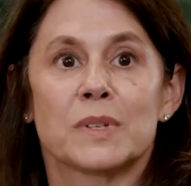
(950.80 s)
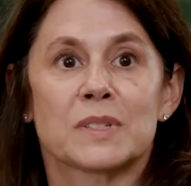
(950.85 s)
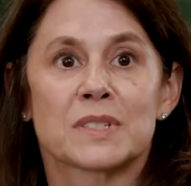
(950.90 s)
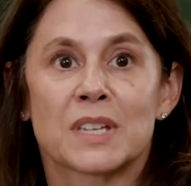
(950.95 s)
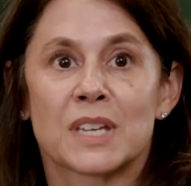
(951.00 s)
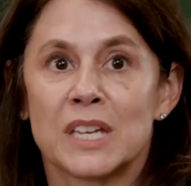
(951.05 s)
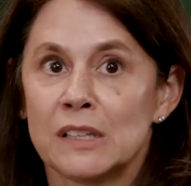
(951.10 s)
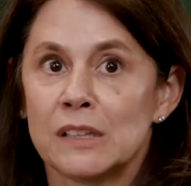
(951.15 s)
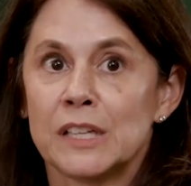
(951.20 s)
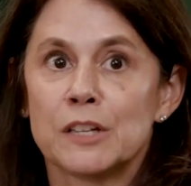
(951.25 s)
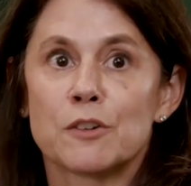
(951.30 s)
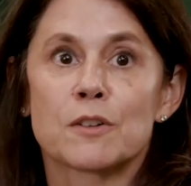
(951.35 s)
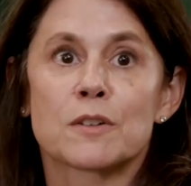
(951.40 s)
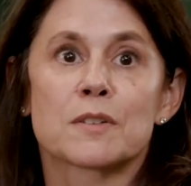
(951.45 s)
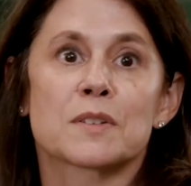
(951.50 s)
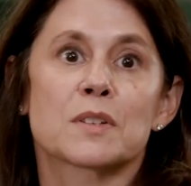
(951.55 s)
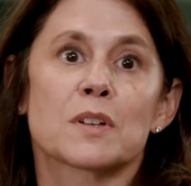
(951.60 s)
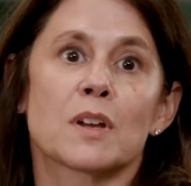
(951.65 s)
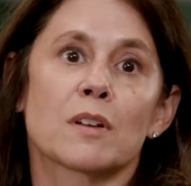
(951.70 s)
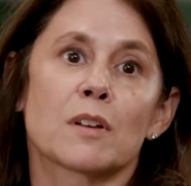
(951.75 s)
key
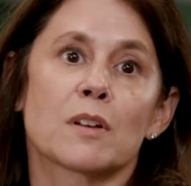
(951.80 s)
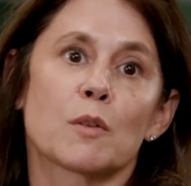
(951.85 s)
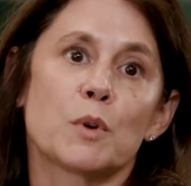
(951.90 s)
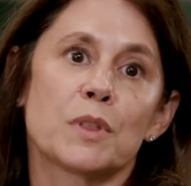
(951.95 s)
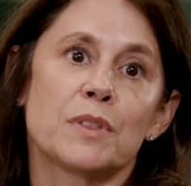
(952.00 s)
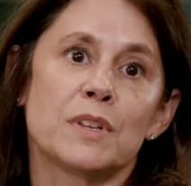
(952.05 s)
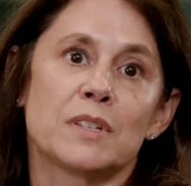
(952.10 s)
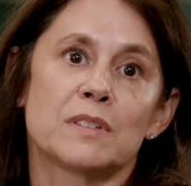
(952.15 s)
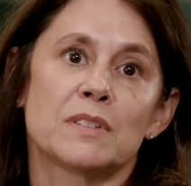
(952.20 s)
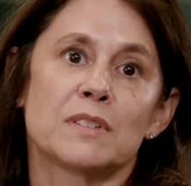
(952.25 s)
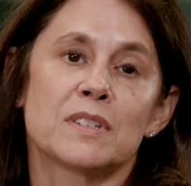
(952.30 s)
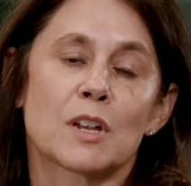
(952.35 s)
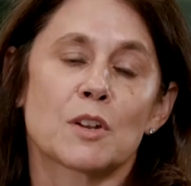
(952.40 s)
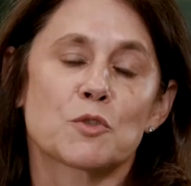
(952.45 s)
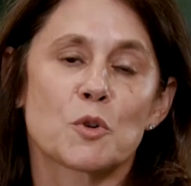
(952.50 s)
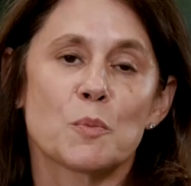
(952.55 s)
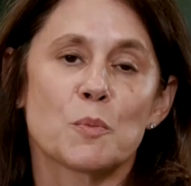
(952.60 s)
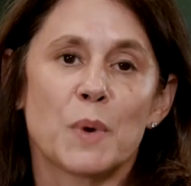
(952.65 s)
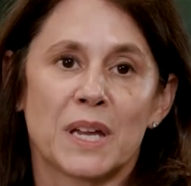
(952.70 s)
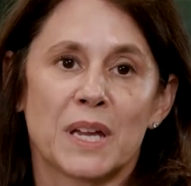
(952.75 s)
leaders within
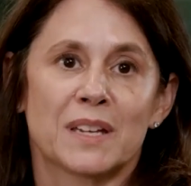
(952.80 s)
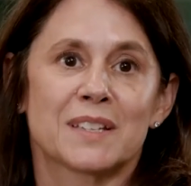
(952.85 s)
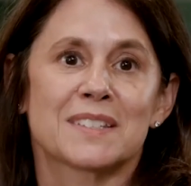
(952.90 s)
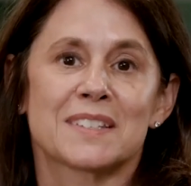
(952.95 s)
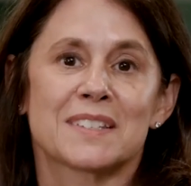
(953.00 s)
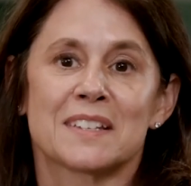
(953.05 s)
central banks.